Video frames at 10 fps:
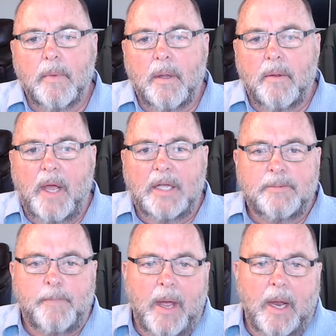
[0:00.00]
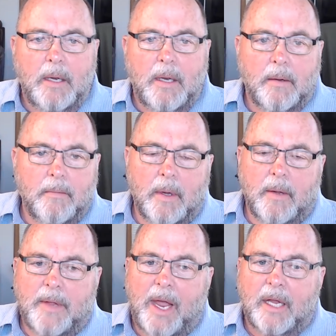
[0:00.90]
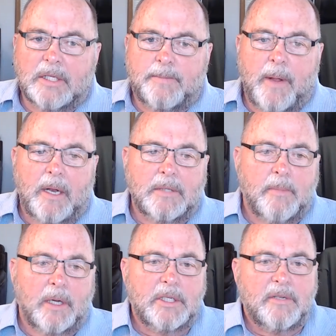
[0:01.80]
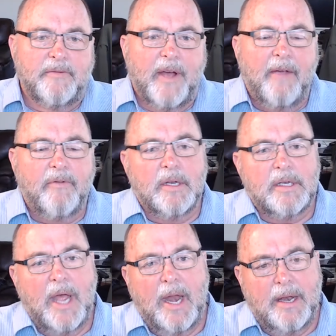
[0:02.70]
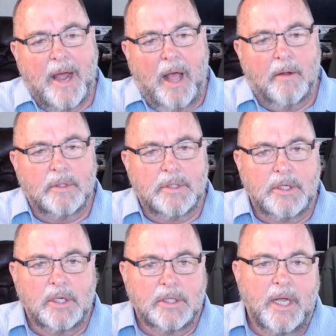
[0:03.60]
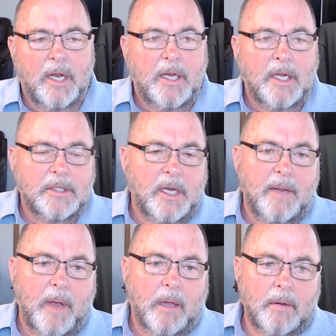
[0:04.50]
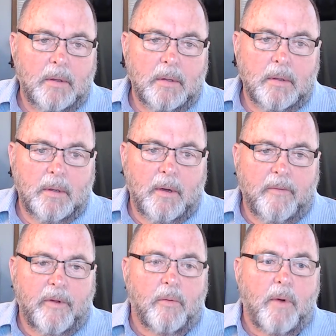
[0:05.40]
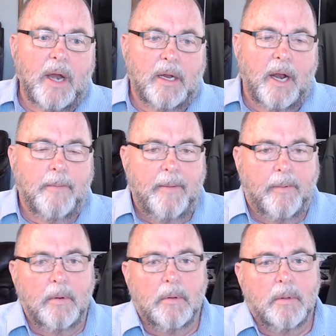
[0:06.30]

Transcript: They can spend as much as $5 to $10 to just get a decent email for the right kind of people.